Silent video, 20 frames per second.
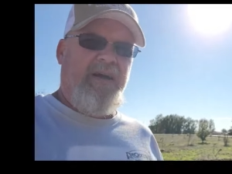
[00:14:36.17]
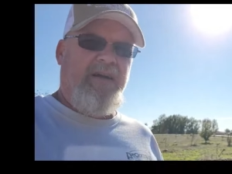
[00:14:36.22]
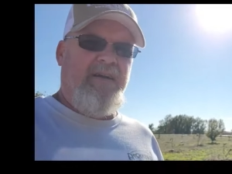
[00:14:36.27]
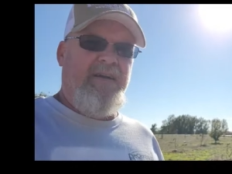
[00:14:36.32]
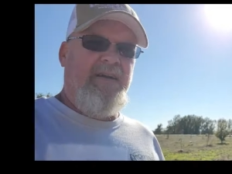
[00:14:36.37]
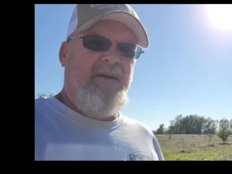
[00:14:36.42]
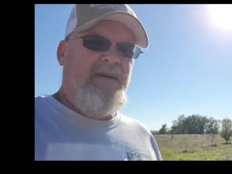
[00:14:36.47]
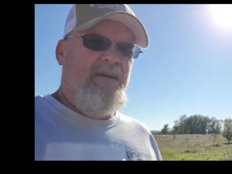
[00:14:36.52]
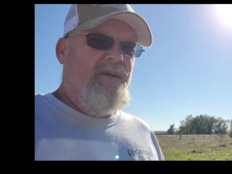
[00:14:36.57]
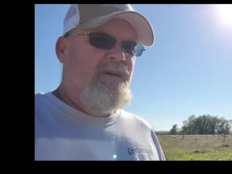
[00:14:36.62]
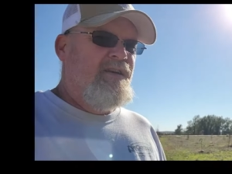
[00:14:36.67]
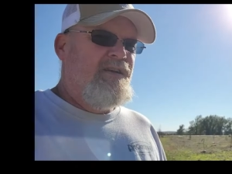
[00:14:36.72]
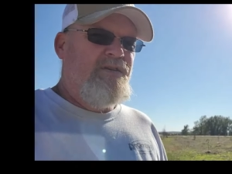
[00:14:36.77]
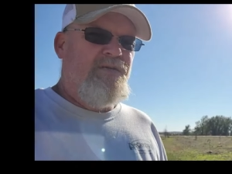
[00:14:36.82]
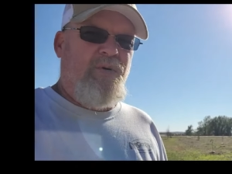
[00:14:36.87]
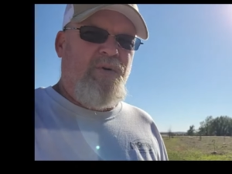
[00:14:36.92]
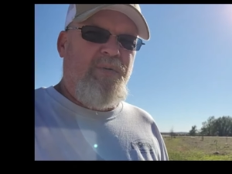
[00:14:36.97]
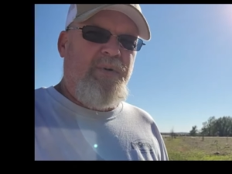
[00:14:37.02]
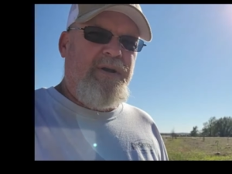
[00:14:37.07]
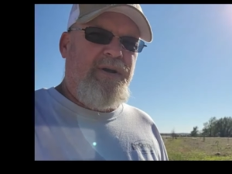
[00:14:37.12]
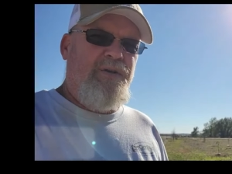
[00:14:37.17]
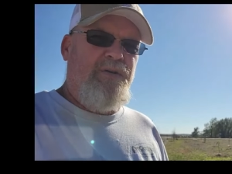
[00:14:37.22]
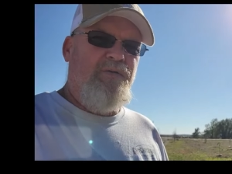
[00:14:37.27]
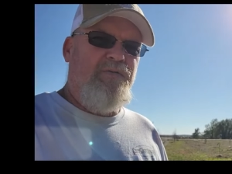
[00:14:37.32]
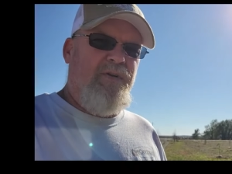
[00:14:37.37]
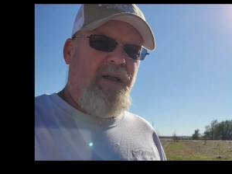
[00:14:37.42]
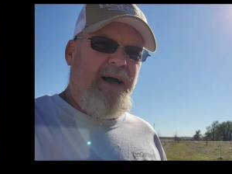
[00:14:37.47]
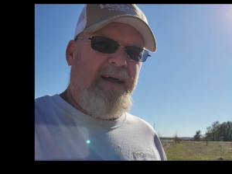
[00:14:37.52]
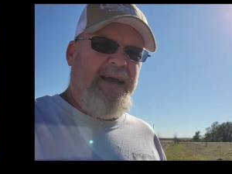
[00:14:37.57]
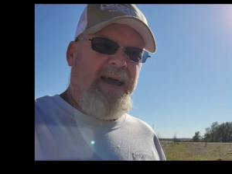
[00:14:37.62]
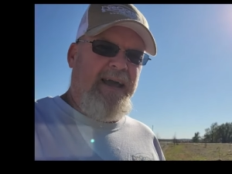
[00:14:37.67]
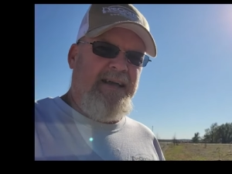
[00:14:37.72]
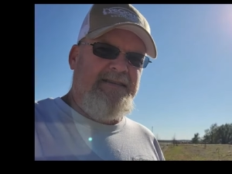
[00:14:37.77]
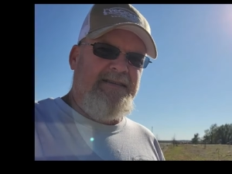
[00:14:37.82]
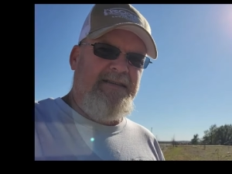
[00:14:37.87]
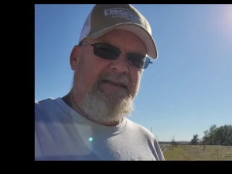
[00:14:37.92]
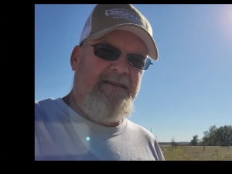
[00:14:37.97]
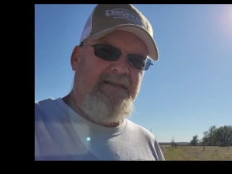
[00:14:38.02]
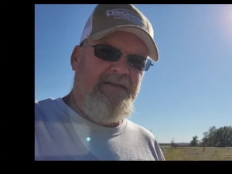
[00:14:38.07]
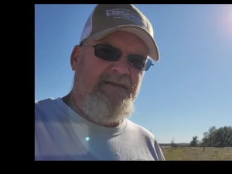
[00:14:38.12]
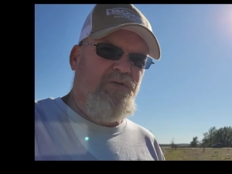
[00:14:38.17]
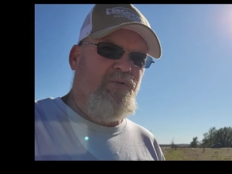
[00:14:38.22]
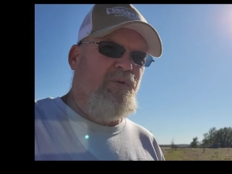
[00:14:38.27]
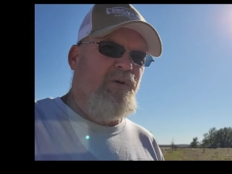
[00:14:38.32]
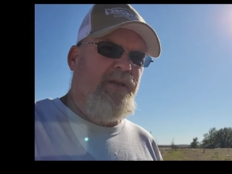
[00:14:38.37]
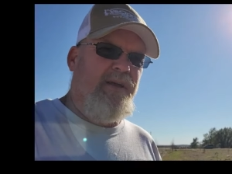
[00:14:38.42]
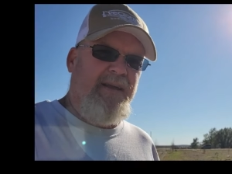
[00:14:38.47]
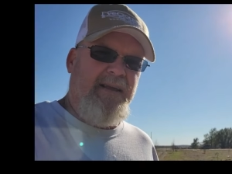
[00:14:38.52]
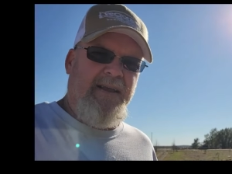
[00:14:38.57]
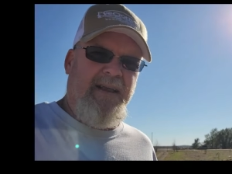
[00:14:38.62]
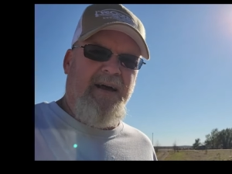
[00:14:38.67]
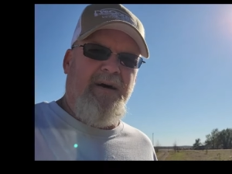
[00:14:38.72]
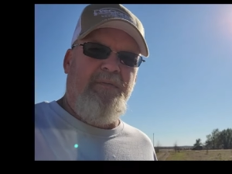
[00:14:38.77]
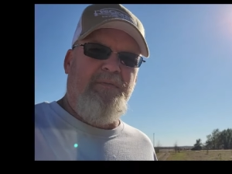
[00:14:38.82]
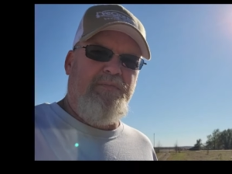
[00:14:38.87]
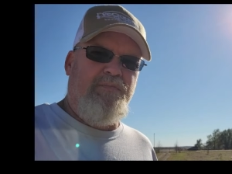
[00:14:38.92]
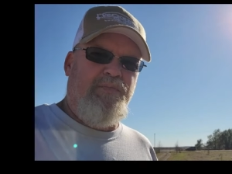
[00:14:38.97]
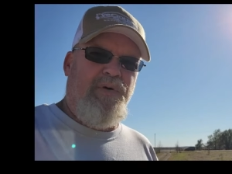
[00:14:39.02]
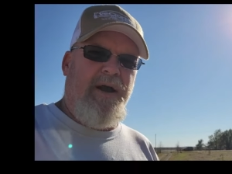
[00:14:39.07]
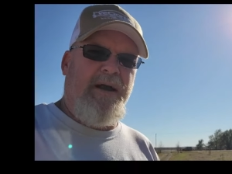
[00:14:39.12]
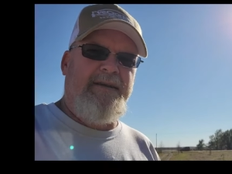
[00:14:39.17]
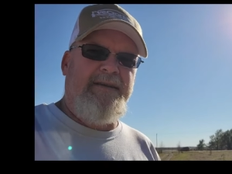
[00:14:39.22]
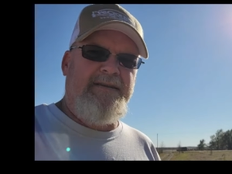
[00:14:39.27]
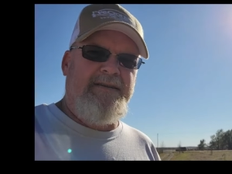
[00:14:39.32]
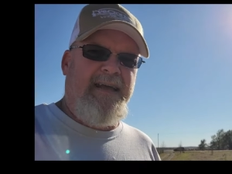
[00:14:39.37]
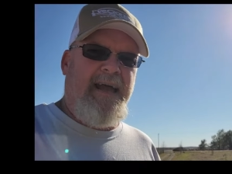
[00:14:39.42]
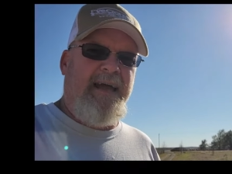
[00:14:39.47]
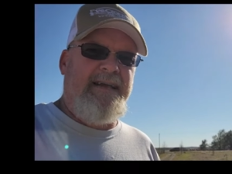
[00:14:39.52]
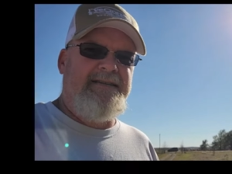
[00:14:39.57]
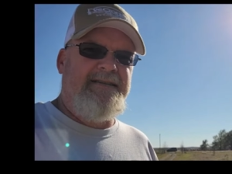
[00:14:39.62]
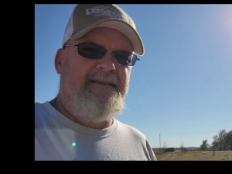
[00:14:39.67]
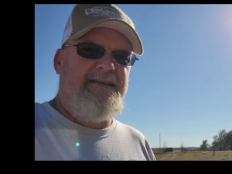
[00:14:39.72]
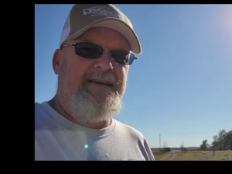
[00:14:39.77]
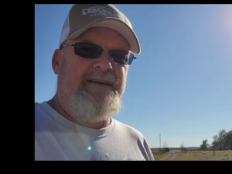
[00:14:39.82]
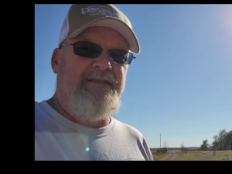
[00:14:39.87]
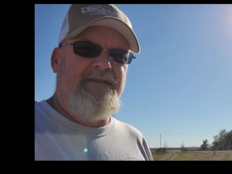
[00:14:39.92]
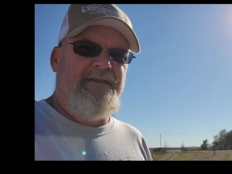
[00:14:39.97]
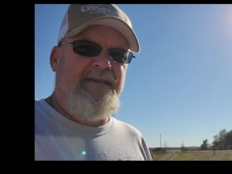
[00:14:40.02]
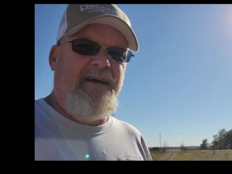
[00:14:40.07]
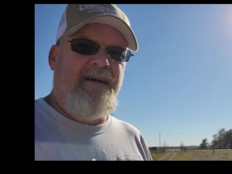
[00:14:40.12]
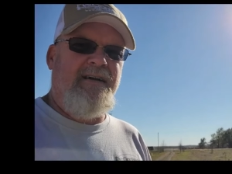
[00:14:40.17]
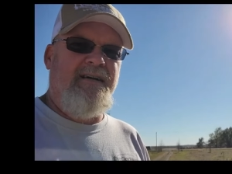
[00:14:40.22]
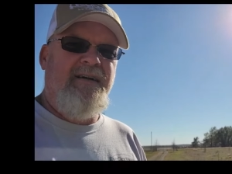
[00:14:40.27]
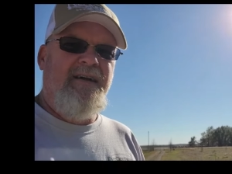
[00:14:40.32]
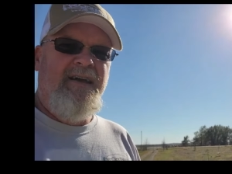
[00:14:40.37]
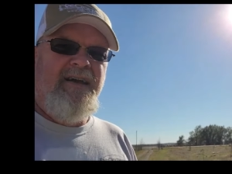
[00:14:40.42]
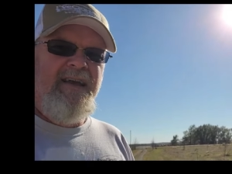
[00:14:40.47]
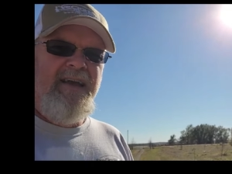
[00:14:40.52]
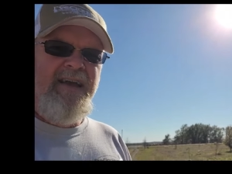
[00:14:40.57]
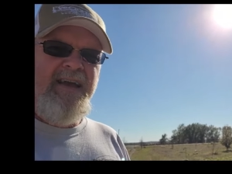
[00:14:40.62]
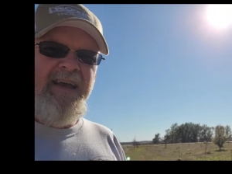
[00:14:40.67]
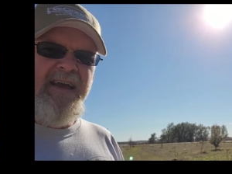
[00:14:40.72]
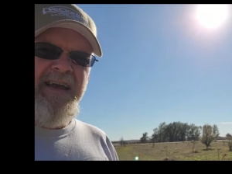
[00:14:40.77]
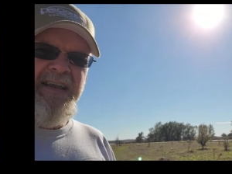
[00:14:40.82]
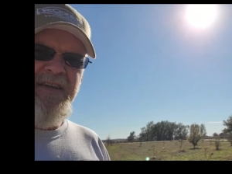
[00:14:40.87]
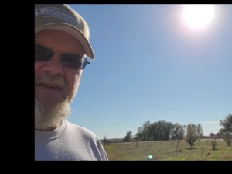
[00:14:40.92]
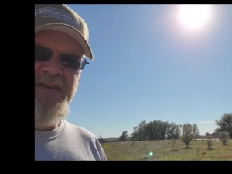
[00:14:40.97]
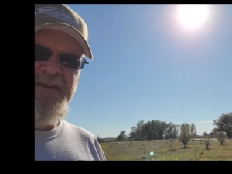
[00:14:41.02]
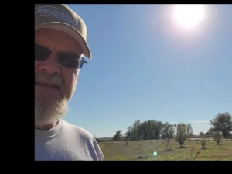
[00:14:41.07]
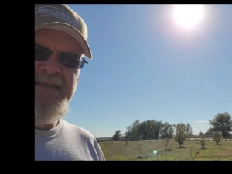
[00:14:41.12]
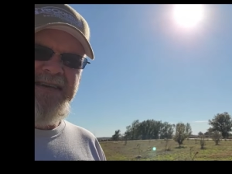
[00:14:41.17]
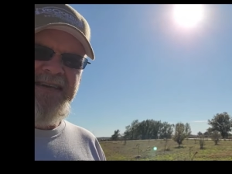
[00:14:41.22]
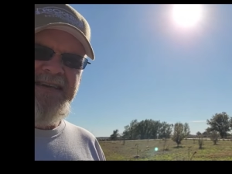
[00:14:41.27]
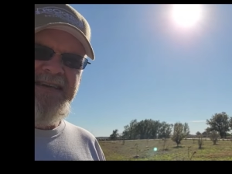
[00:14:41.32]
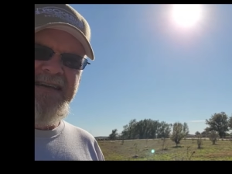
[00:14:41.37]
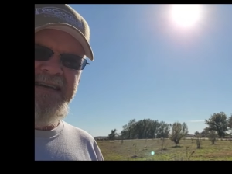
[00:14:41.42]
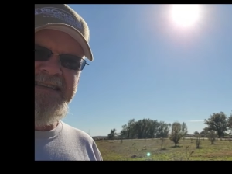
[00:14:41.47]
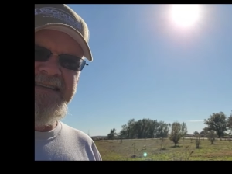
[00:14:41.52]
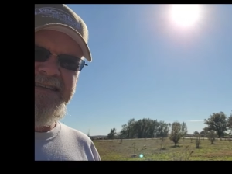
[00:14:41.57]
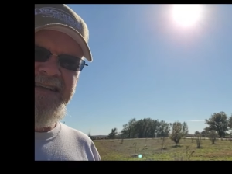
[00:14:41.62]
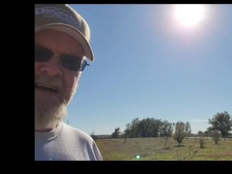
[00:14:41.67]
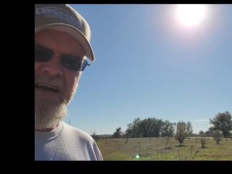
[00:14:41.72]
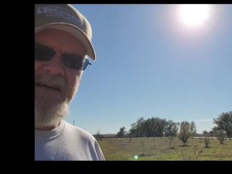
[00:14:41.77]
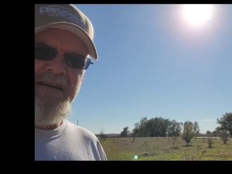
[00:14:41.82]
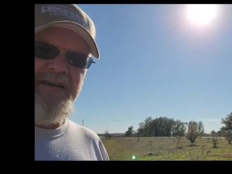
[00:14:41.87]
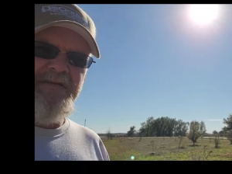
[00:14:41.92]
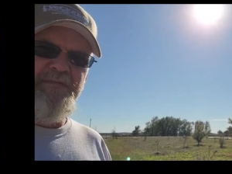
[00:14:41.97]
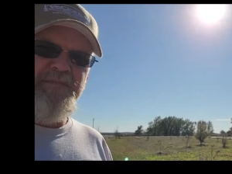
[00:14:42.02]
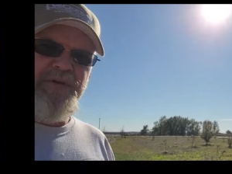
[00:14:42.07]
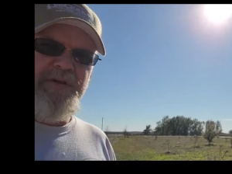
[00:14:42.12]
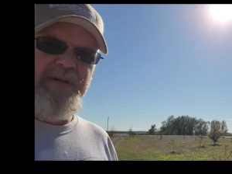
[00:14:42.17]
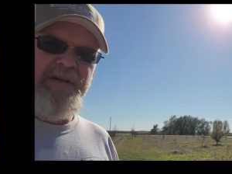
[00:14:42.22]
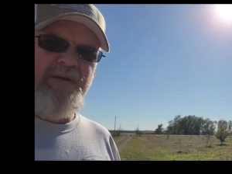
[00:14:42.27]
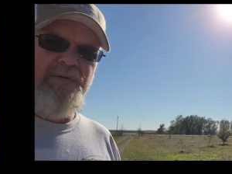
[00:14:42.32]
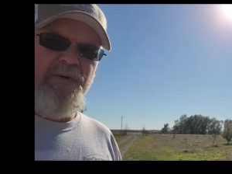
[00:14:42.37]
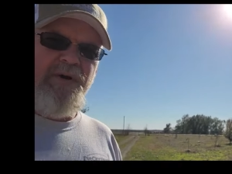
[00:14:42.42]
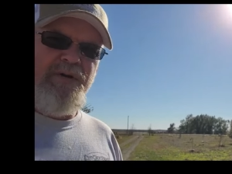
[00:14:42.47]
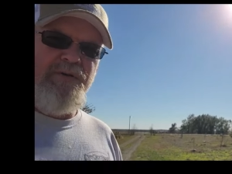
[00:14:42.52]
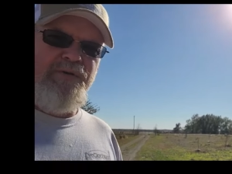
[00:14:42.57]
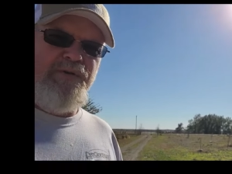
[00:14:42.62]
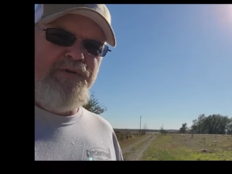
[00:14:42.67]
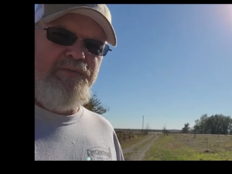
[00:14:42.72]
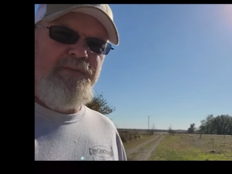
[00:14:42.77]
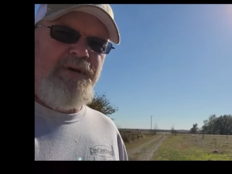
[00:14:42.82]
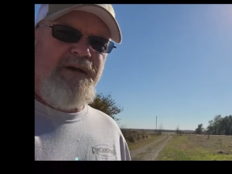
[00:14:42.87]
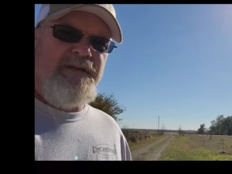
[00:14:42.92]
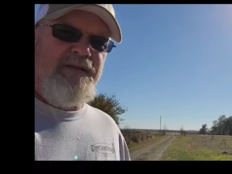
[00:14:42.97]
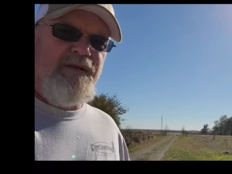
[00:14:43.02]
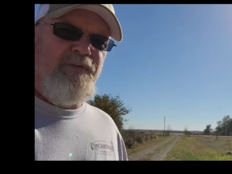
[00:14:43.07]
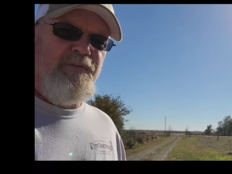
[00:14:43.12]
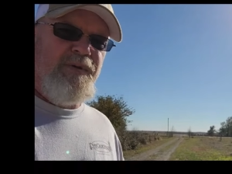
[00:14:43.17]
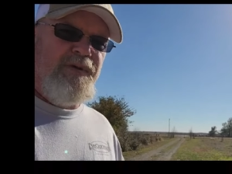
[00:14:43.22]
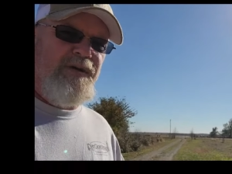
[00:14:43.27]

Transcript: area to where we can do fly casting, to where they can get out and practice casting here and there. And you can see it's not completely well groomed out there